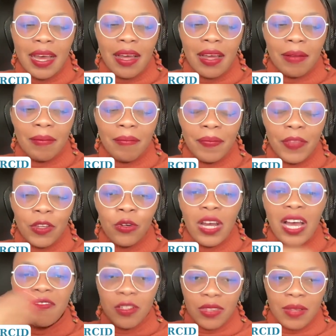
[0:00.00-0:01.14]

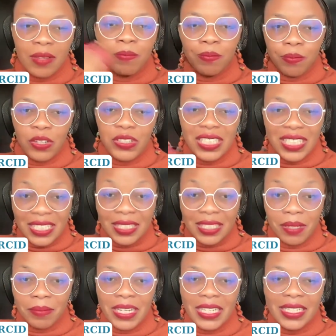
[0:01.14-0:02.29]
after the project is
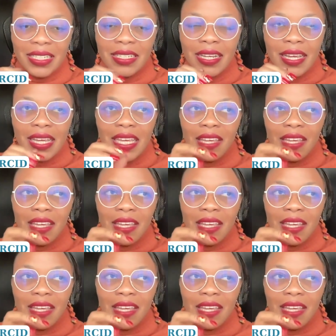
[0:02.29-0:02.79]
implemented,